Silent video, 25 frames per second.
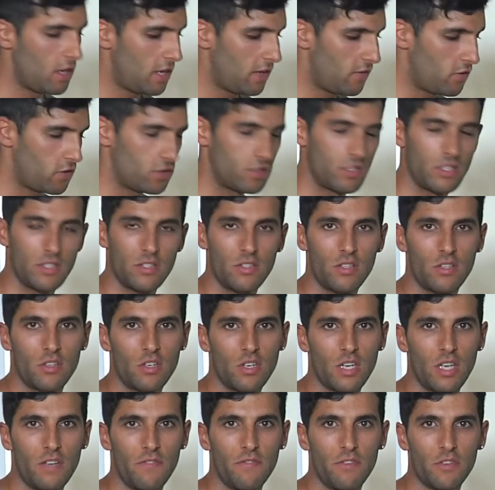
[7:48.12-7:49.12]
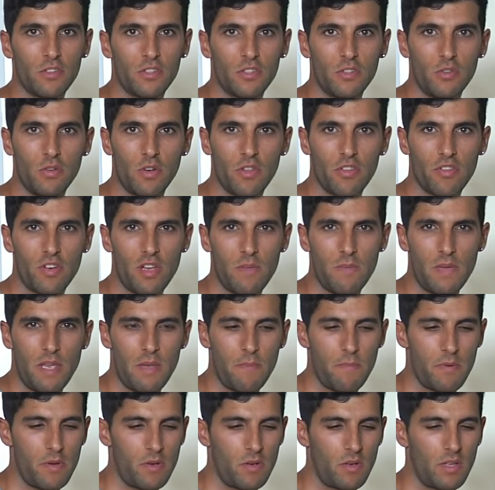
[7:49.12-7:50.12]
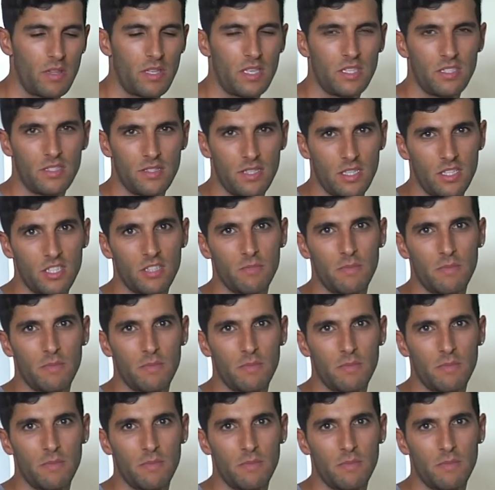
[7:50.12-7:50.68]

if you're cooking for two or three people and this dish